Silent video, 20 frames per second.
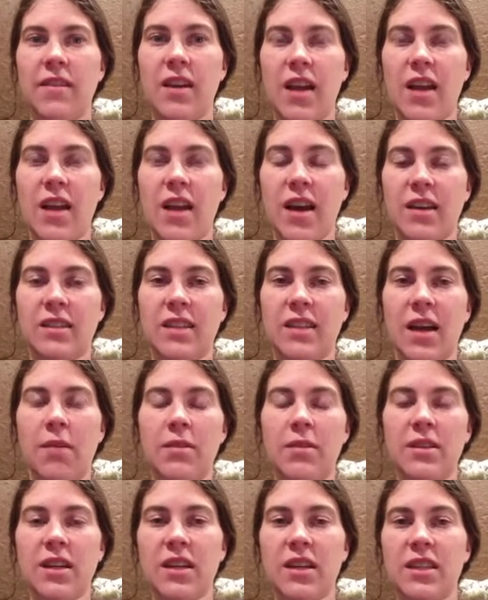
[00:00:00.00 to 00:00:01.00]
7x,
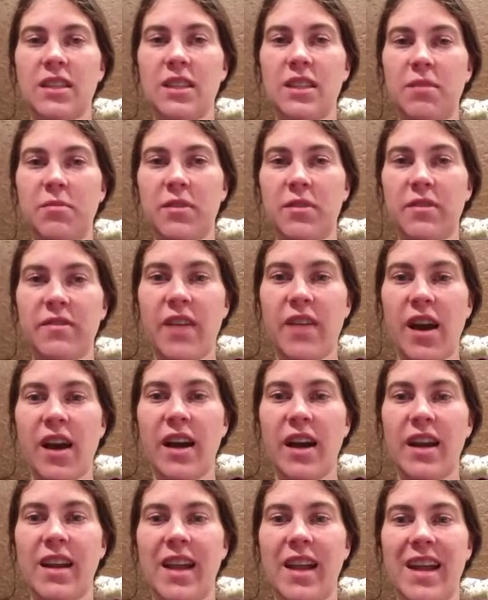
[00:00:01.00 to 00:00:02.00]
that was our
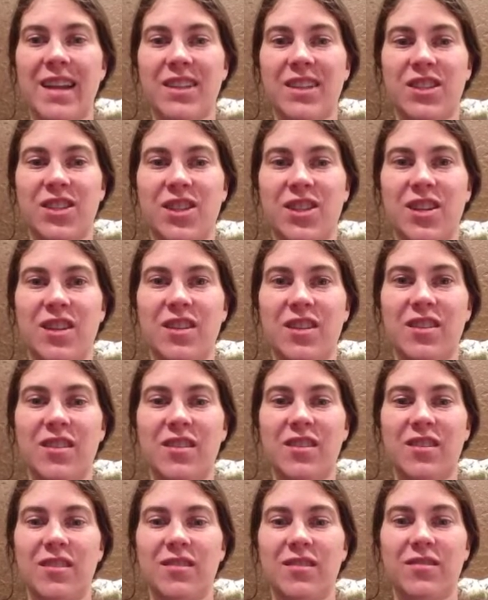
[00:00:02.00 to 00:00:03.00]
simplified answer.